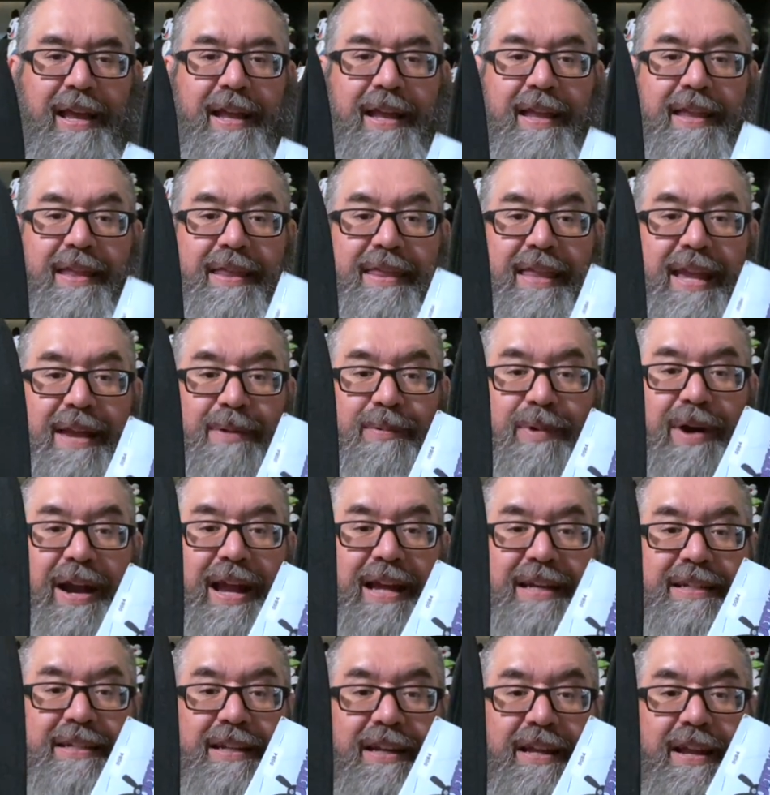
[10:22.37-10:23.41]
they were
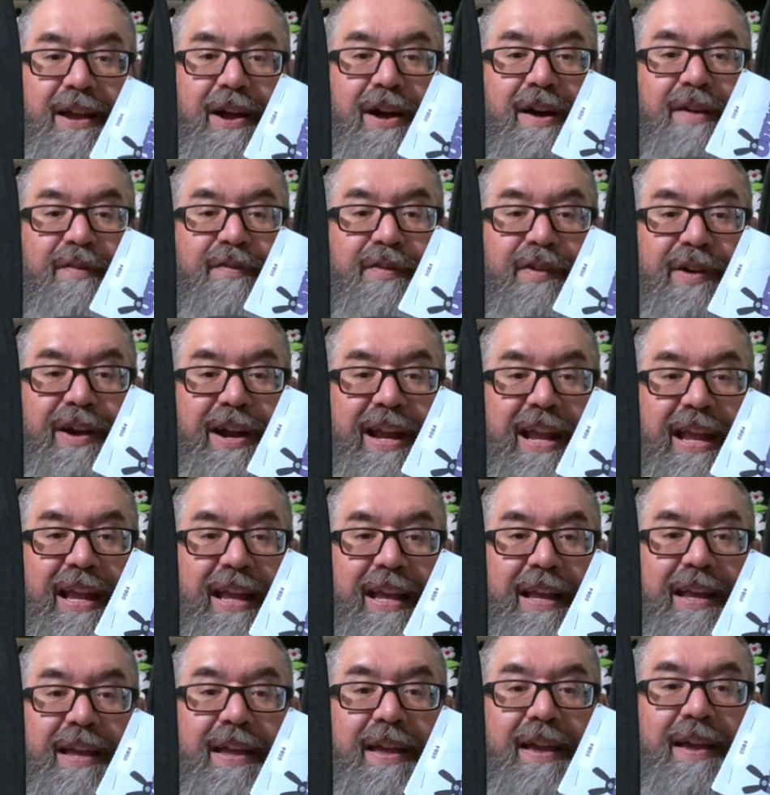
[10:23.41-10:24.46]
actually
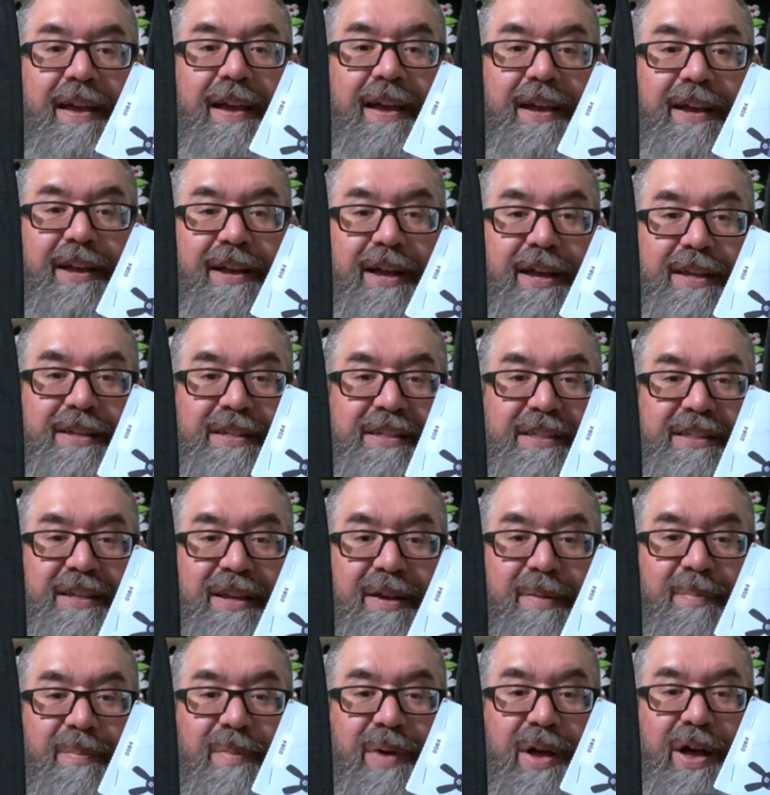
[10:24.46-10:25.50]
offering
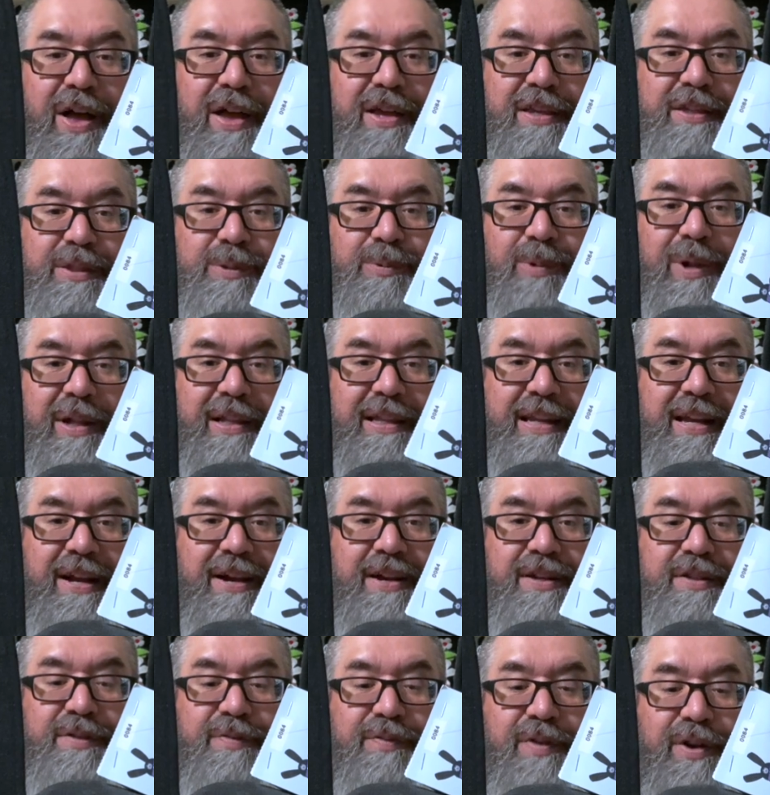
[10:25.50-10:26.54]
custom Oswald
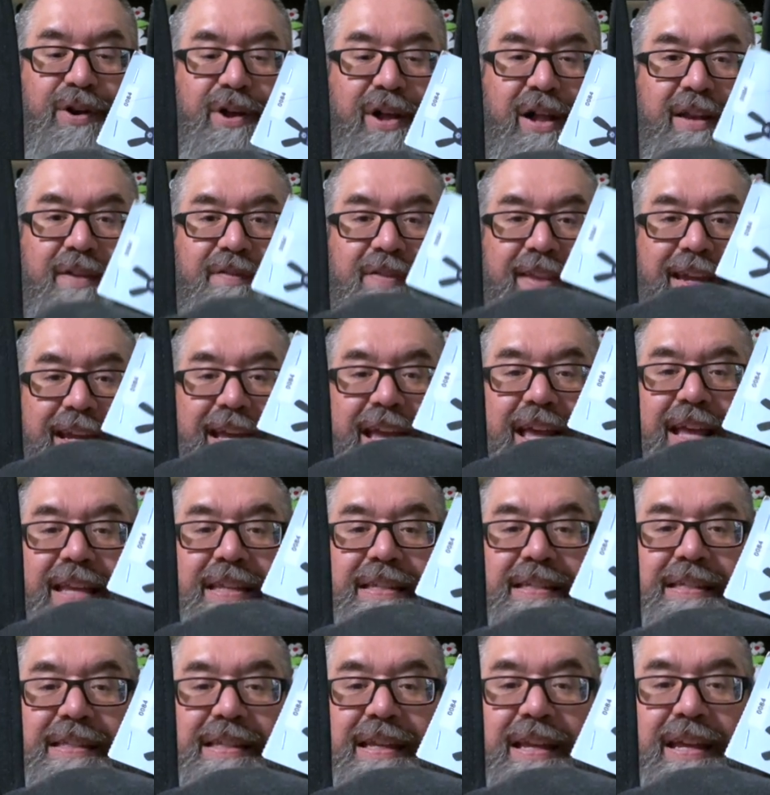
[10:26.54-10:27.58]
ears for all of the
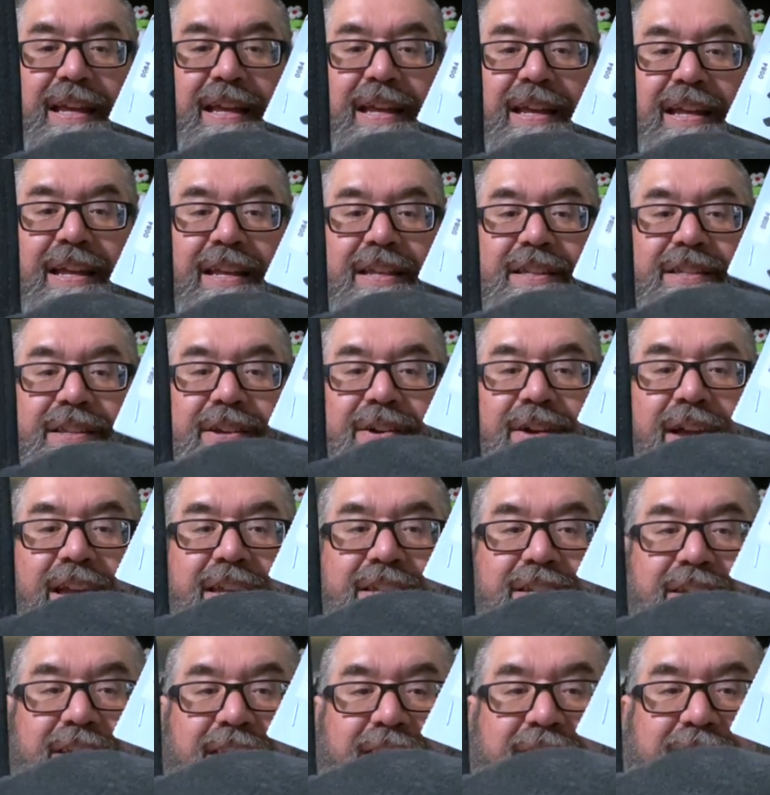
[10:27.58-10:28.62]
guests. So
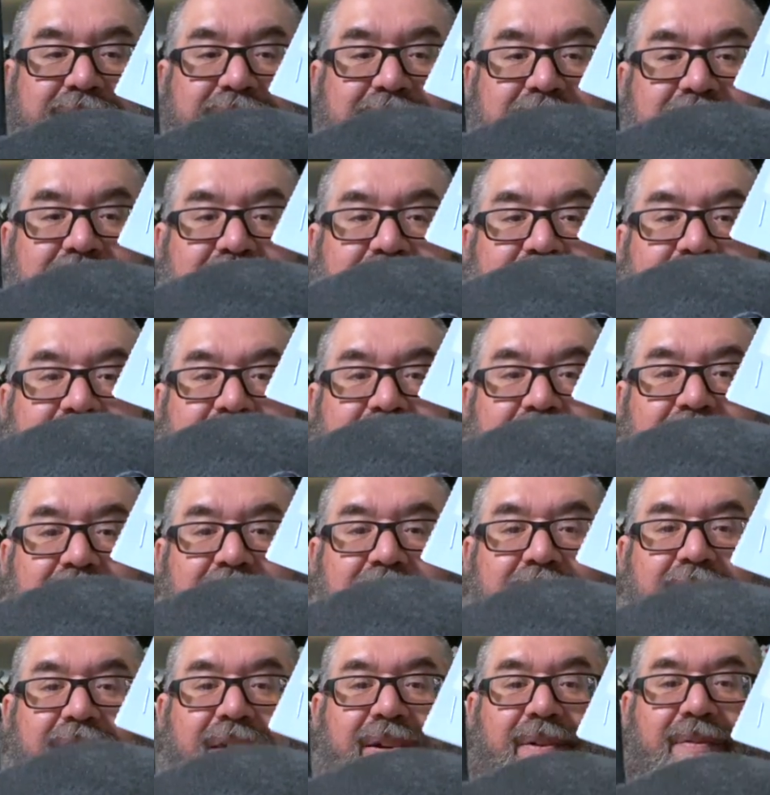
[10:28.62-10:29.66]
as you can see,
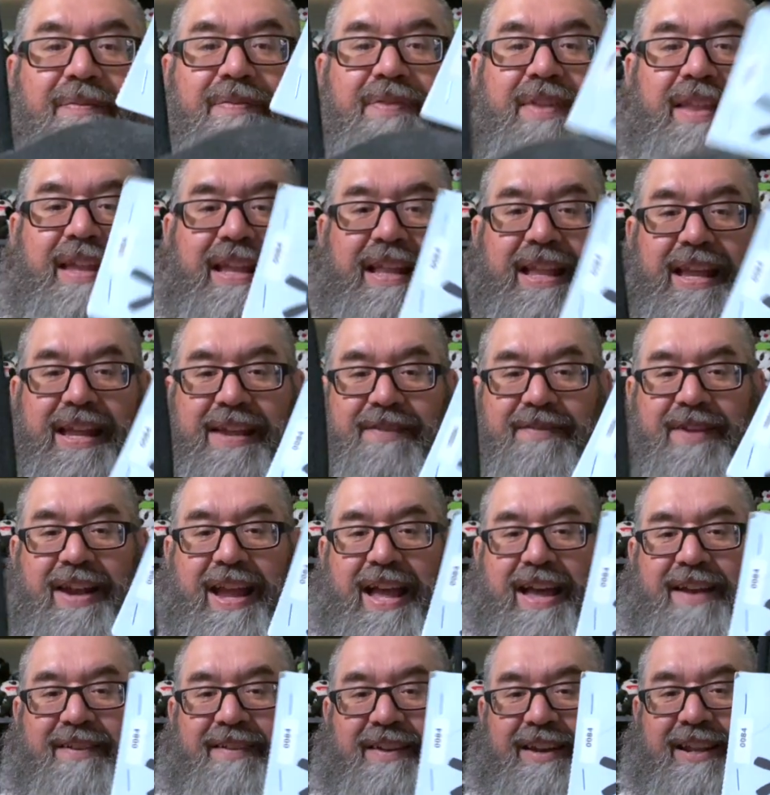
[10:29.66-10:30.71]
they even
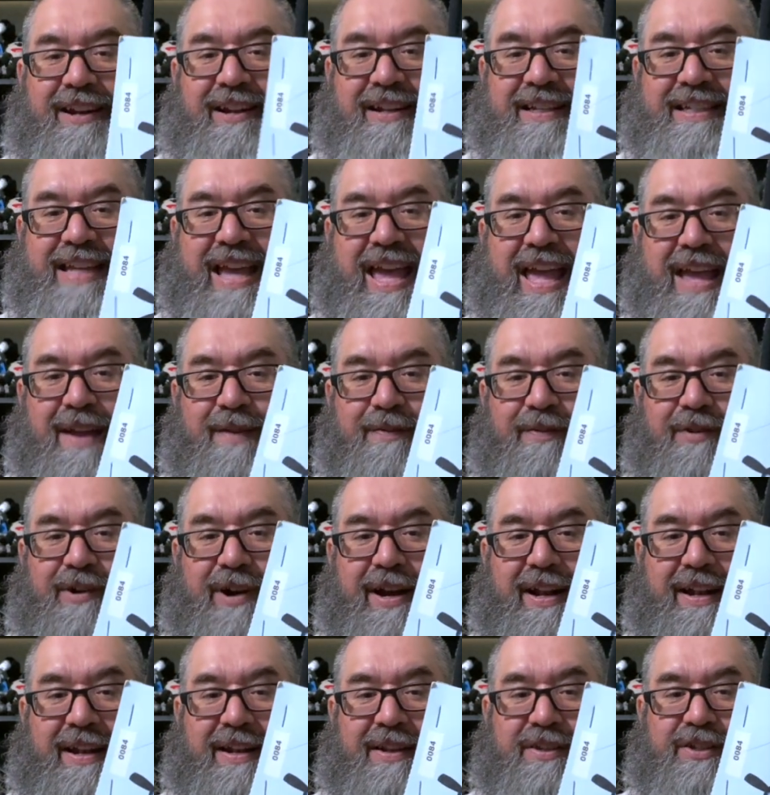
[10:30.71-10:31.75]
had a little tag for
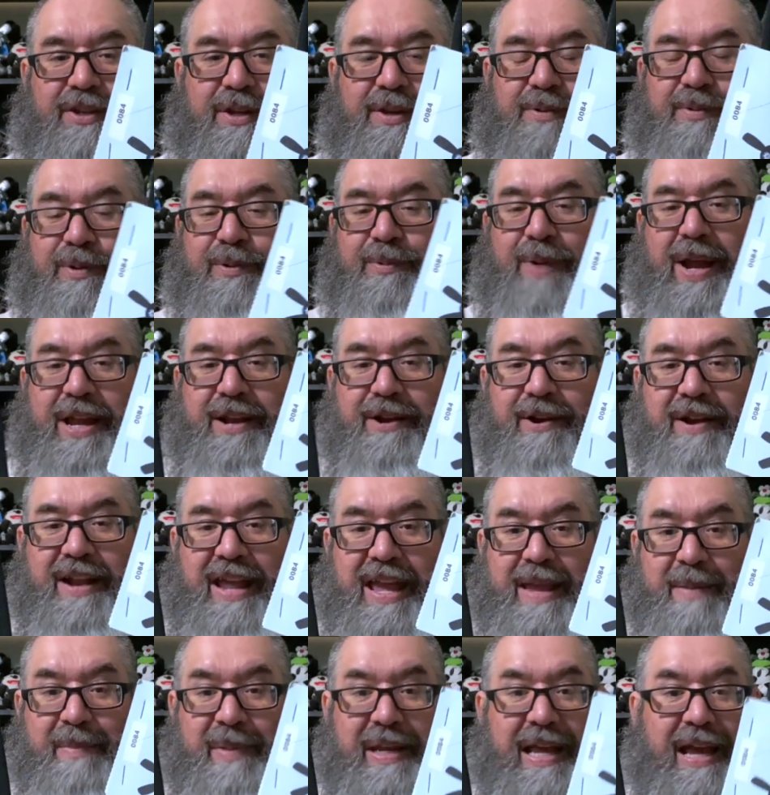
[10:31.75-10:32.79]
it. So you would write your
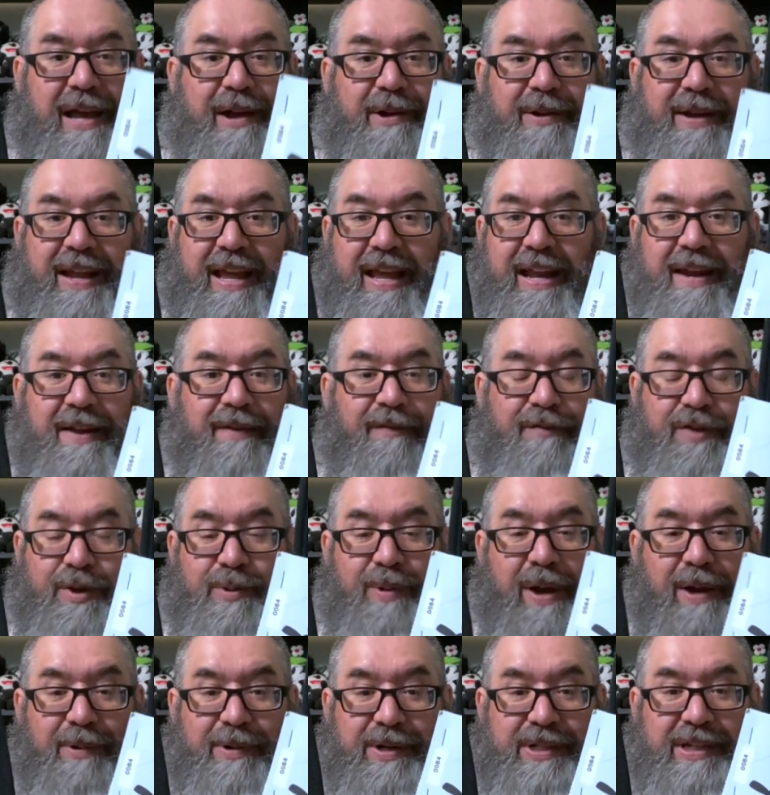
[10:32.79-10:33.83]
name down, and a
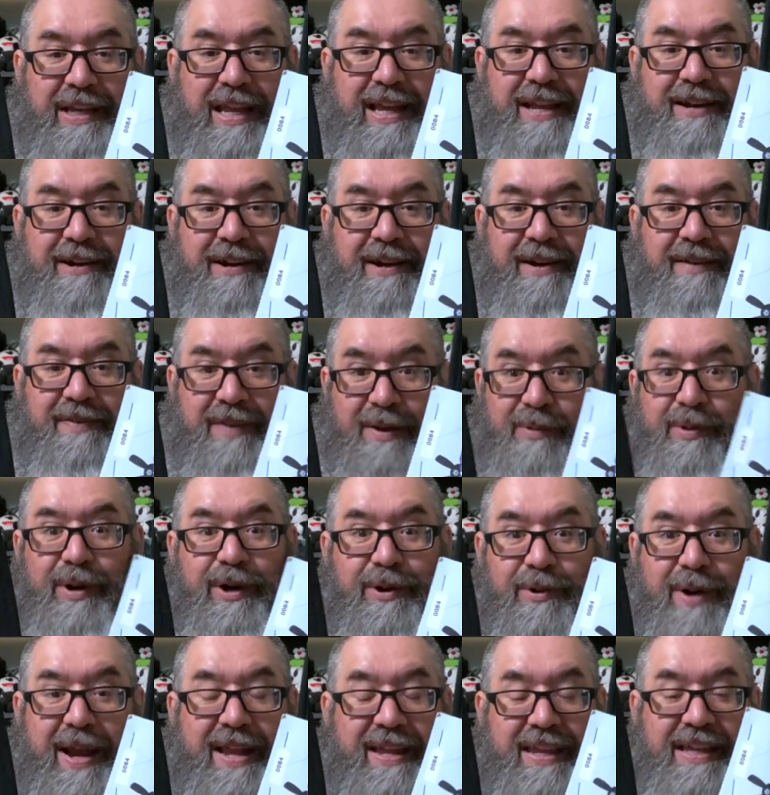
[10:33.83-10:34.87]
few hours later, they were
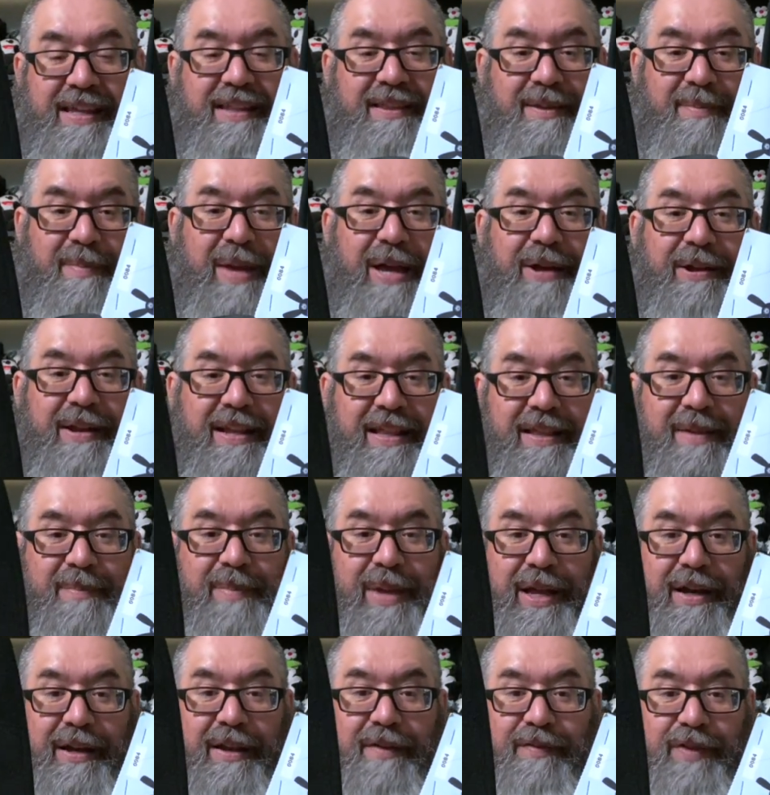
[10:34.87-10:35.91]
cranking them out in the
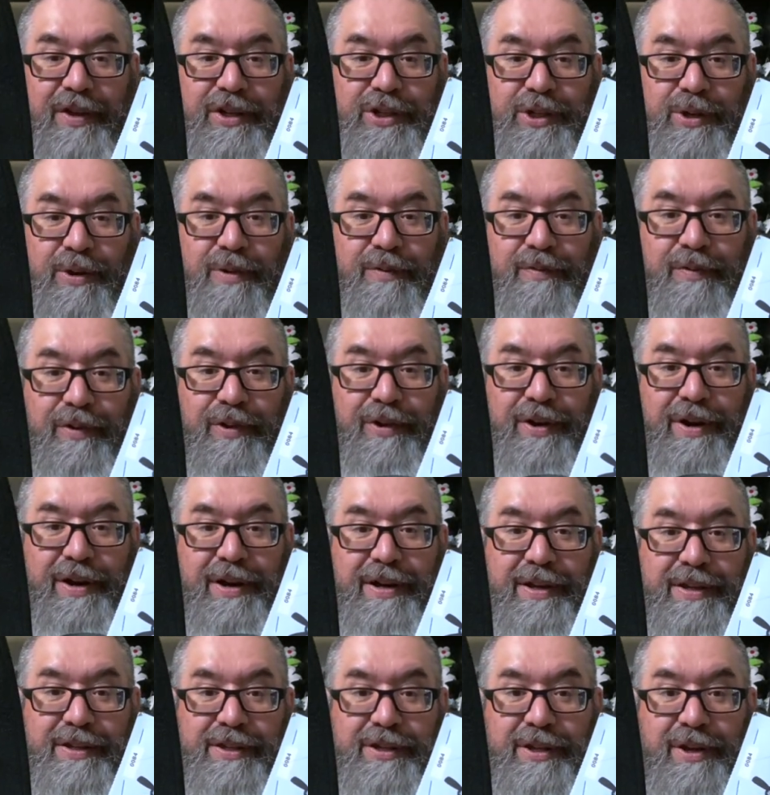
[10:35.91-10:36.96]
middle of the show floor.
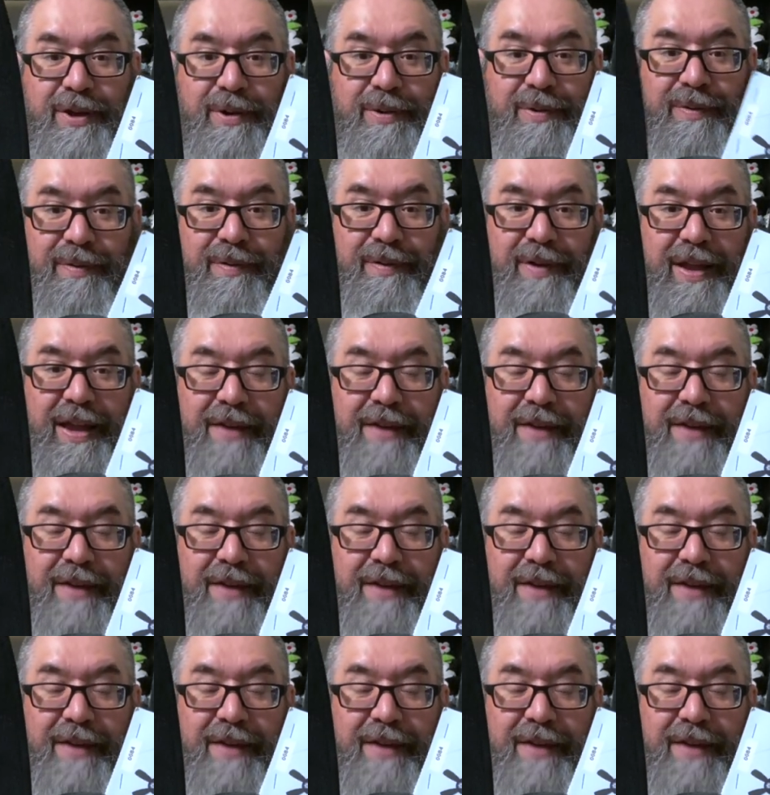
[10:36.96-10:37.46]
So